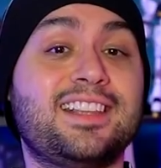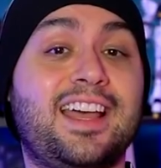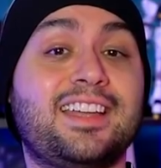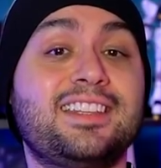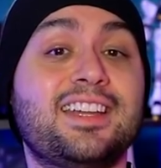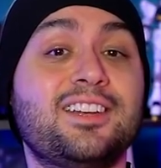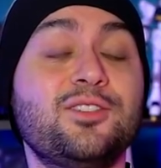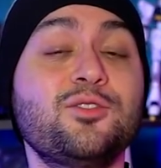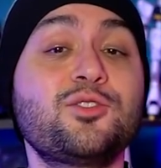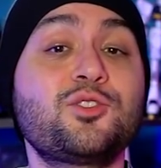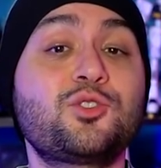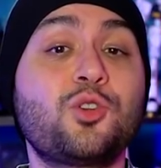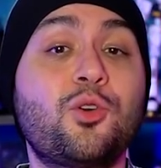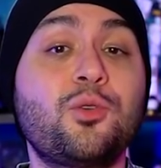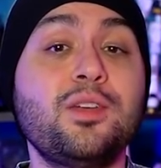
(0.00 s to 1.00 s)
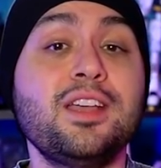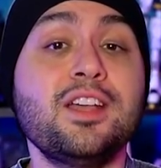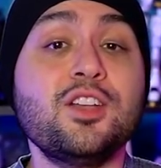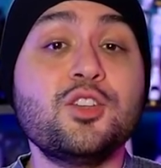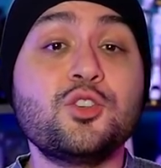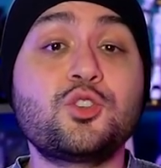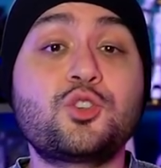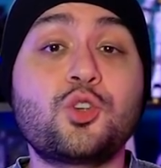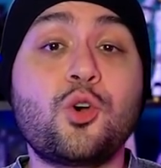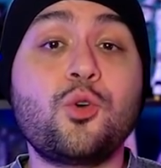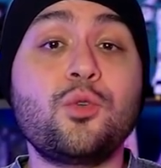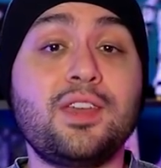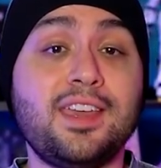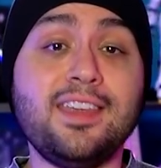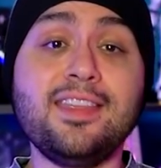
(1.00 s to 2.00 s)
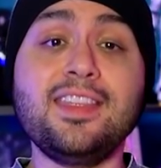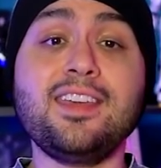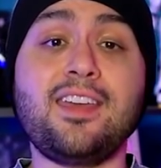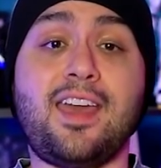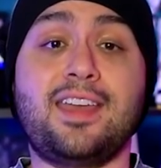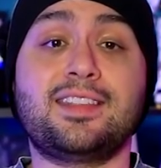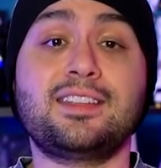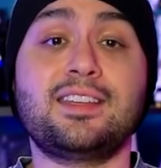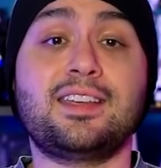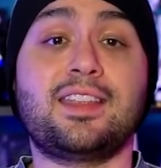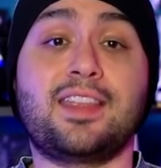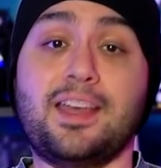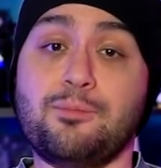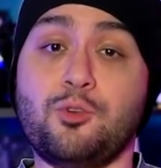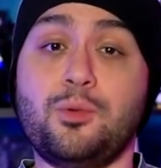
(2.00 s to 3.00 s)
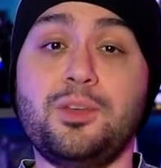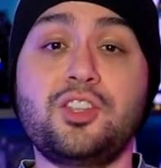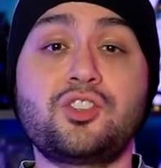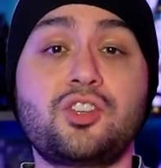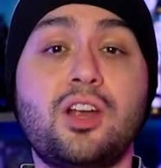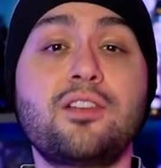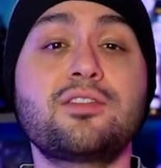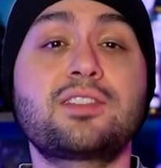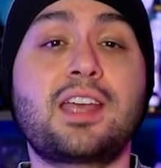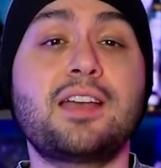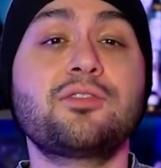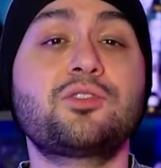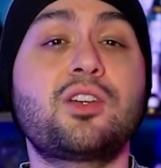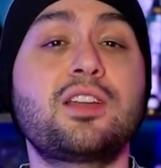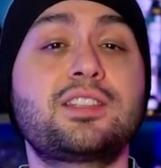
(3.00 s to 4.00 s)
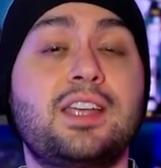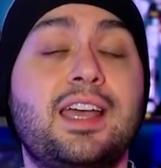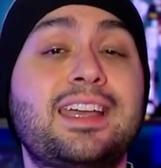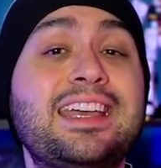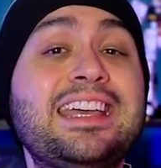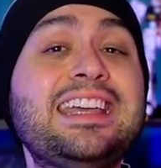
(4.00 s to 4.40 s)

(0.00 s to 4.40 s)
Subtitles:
like the new story, so in the end, the movie Char's Counterattack